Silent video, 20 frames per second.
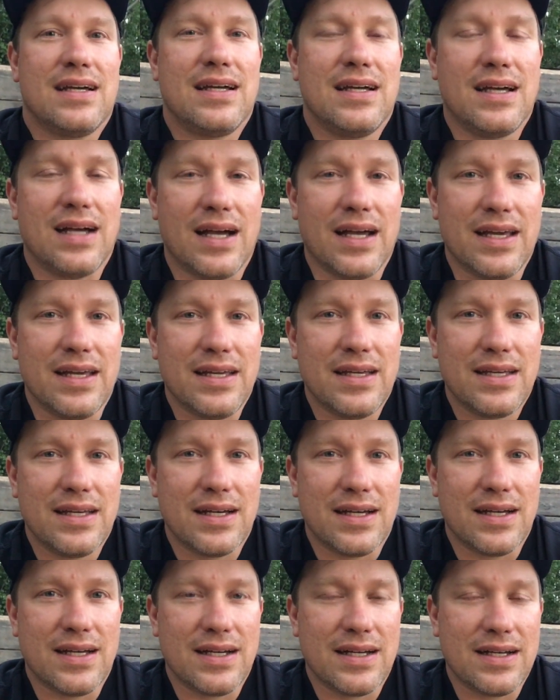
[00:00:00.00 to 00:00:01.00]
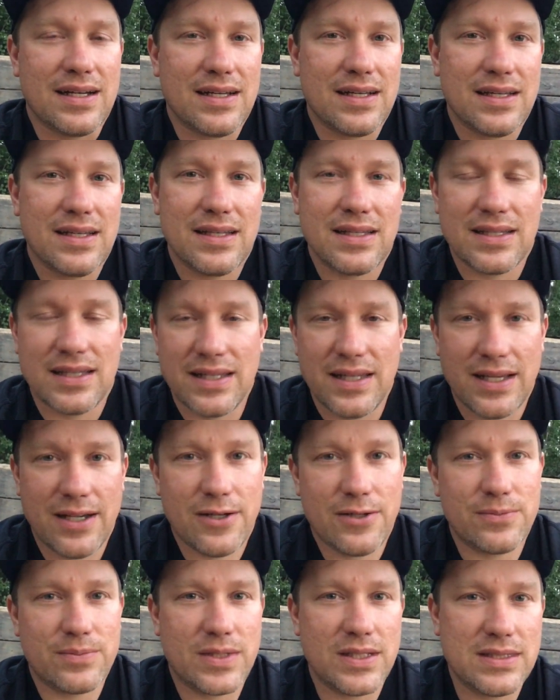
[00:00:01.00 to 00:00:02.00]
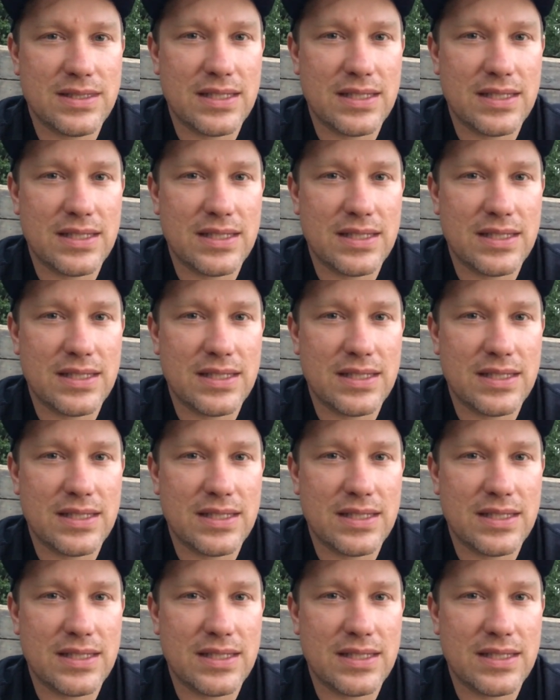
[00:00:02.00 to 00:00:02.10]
I head out, get to